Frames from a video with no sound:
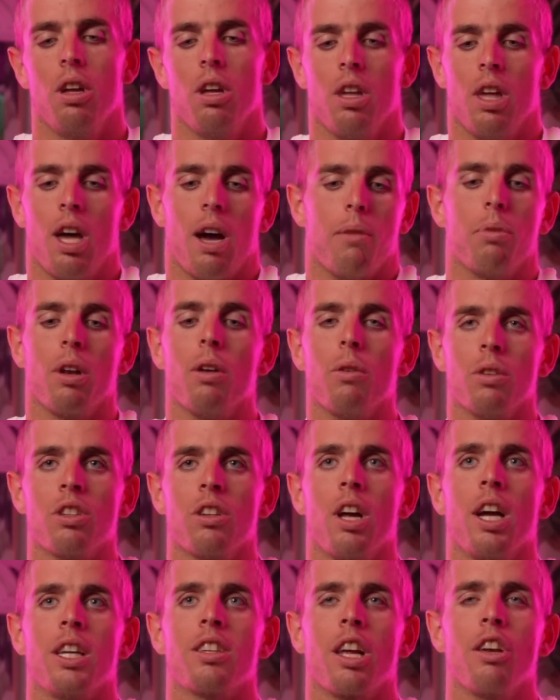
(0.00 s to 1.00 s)
yeah, but it was
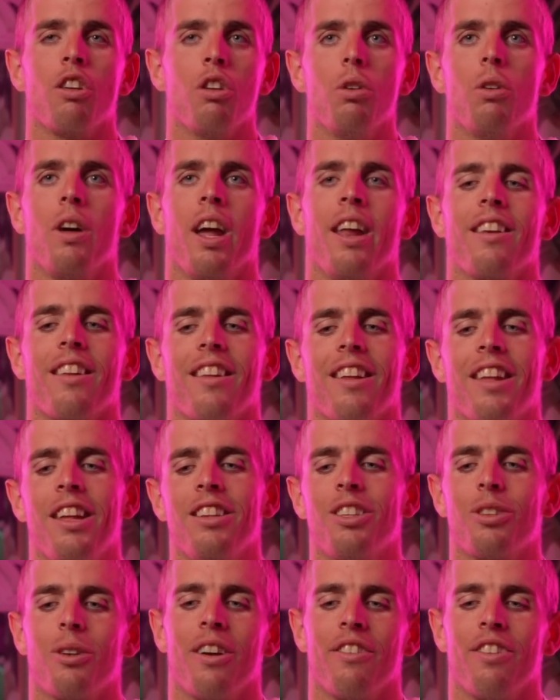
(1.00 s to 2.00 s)
nice. I knew, and he
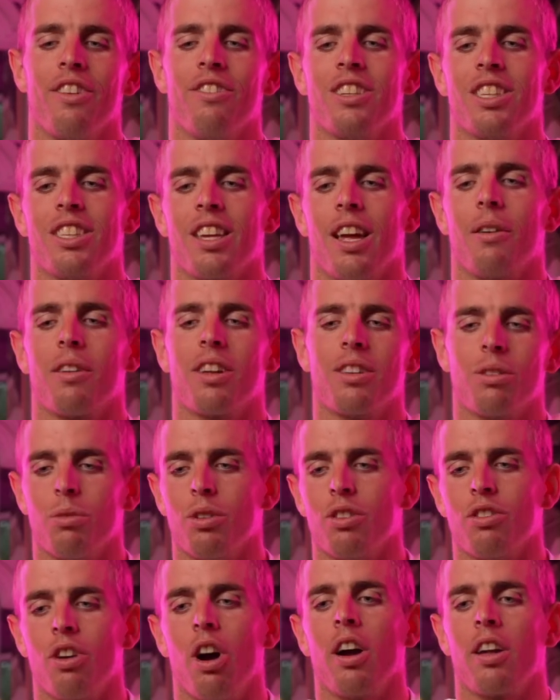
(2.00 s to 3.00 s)
sort of even said, because we
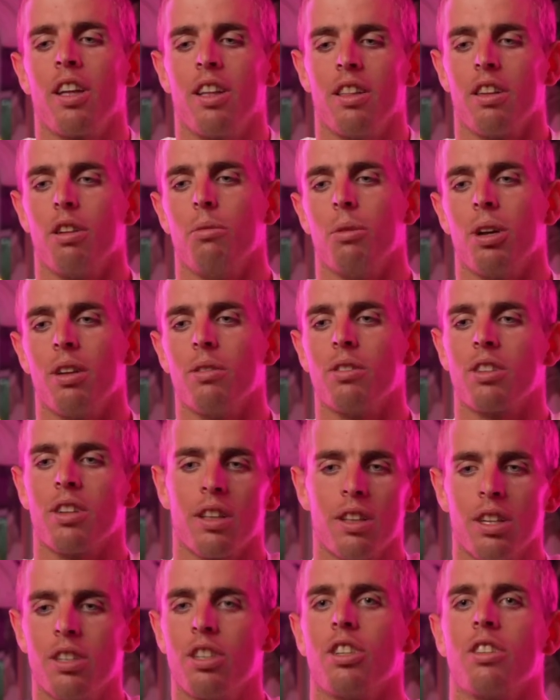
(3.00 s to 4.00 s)
were talking a little bit, he was
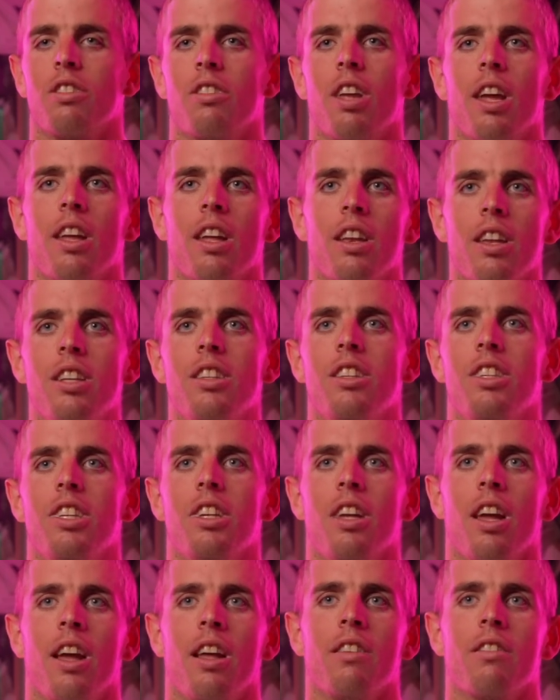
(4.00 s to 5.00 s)
like, let's just take it
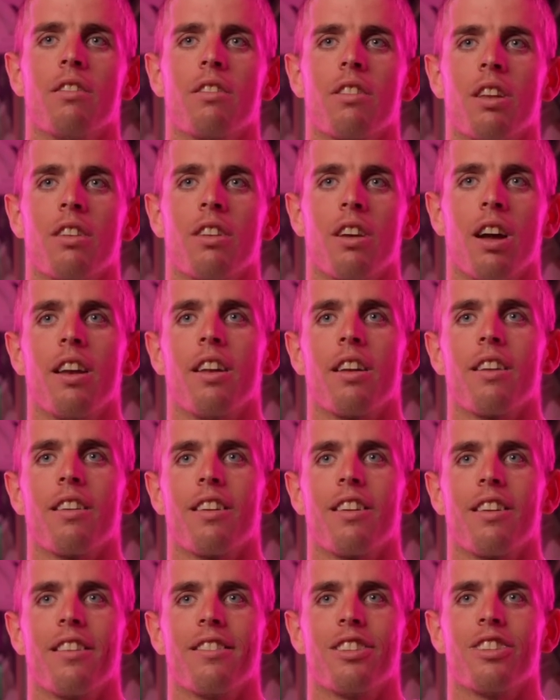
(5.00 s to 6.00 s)
easy and kind of
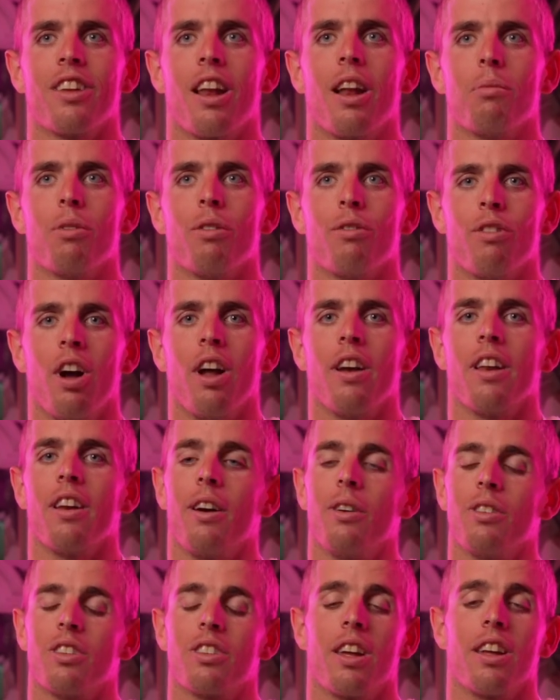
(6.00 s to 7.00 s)
set up the run. And
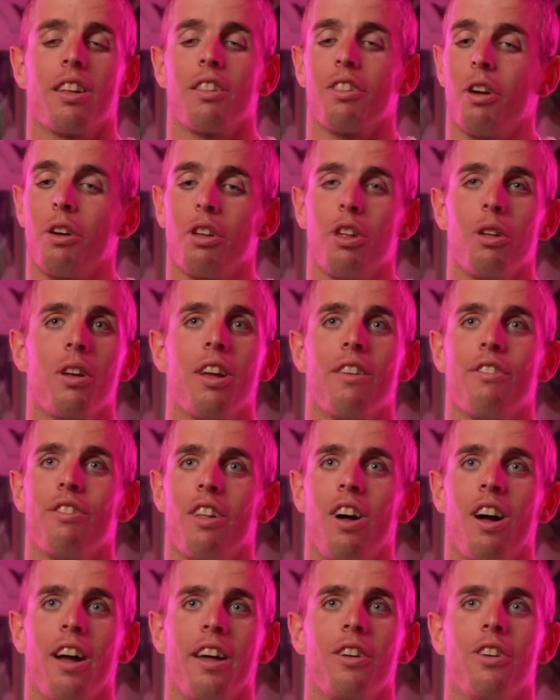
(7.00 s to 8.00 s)
I was like, no, you give
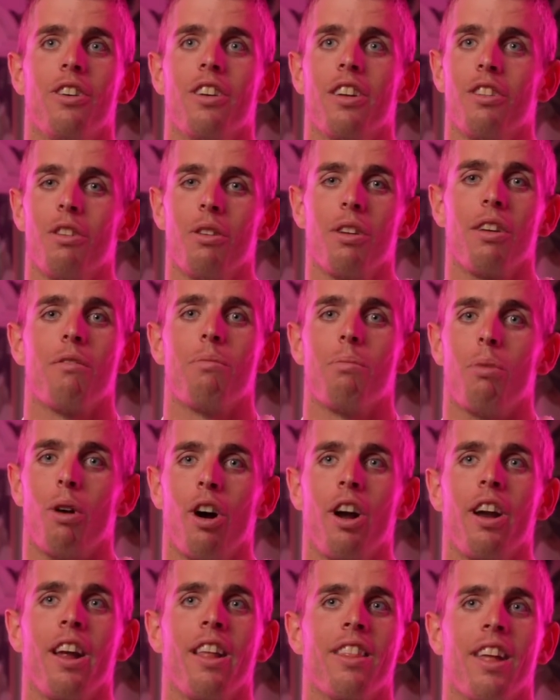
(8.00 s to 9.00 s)
Lionel and you give
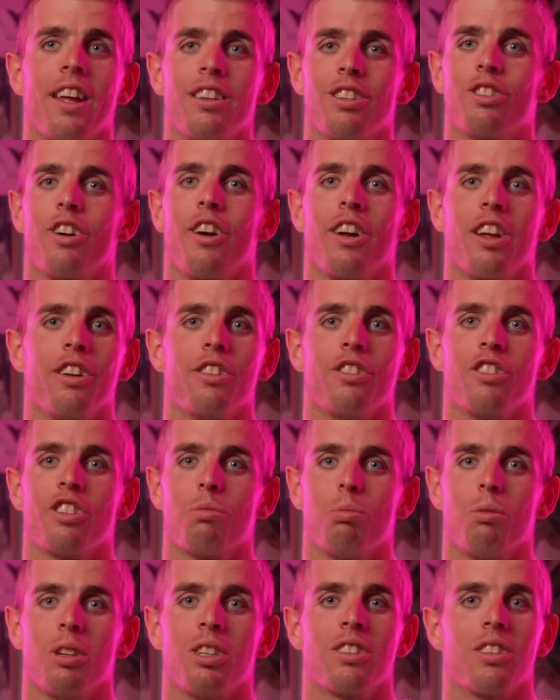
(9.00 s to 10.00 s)
Bart, and they start hearing
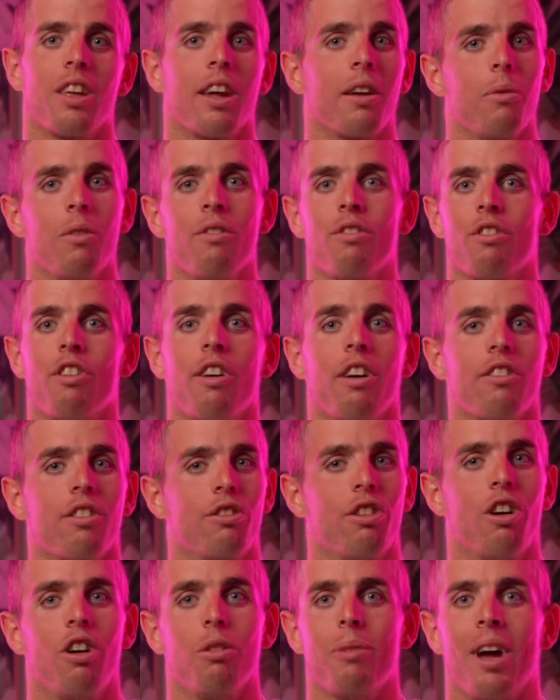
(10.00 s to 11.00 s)
splits like we've
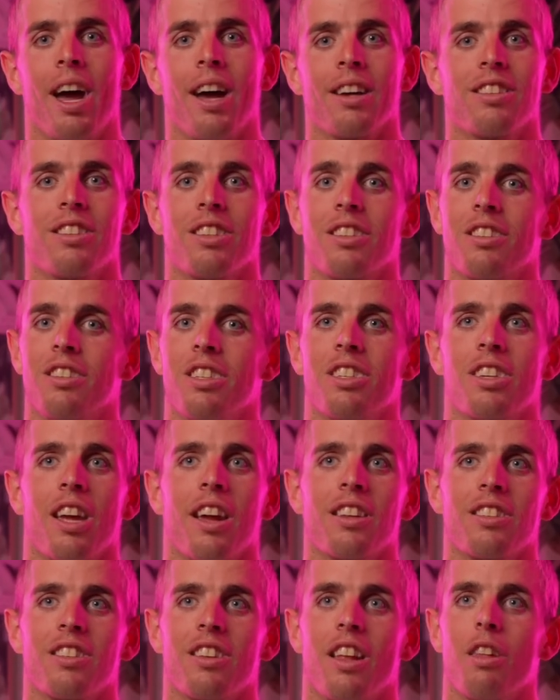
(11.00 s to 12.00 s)
crawled back 60
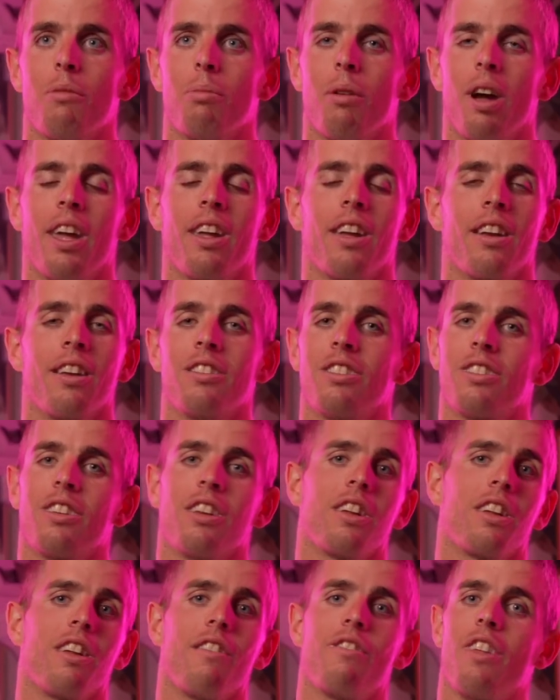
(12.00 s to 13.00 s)
seconds on the bike, and it's going
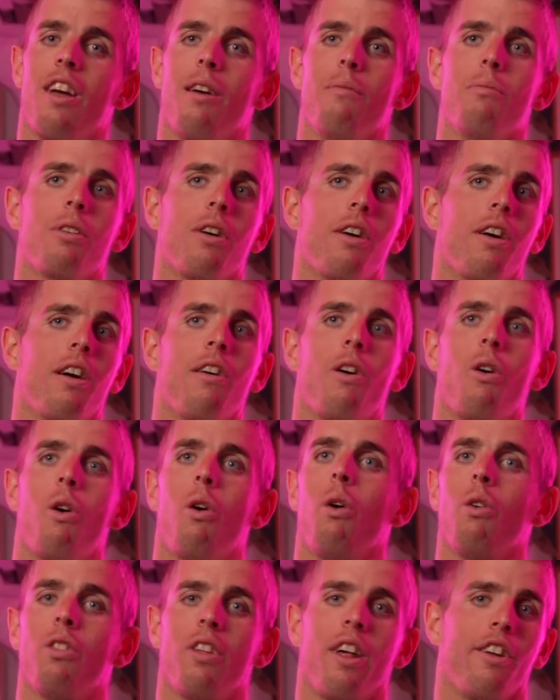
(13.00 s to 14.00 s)
to give them a
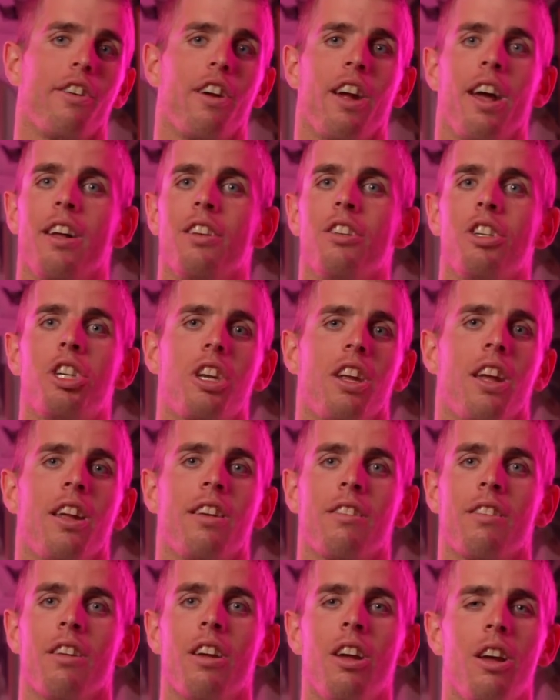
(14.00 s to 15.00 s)
whole nother edge.
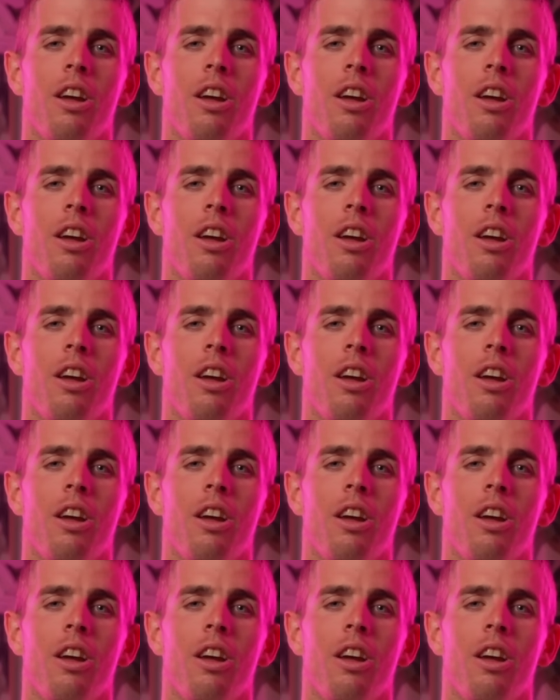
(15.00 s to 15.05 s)
And